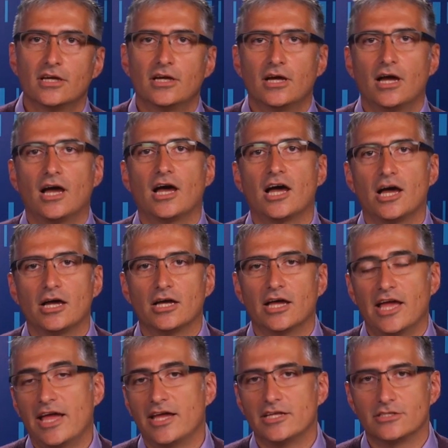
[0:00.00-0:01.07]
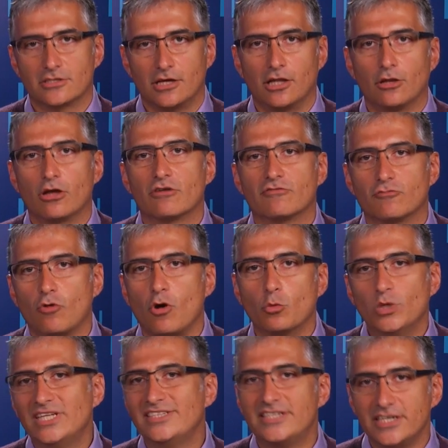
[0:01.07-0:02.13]
and a lot of what
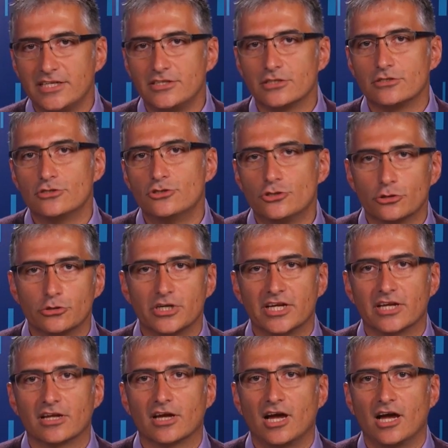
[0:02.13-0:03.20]
we did during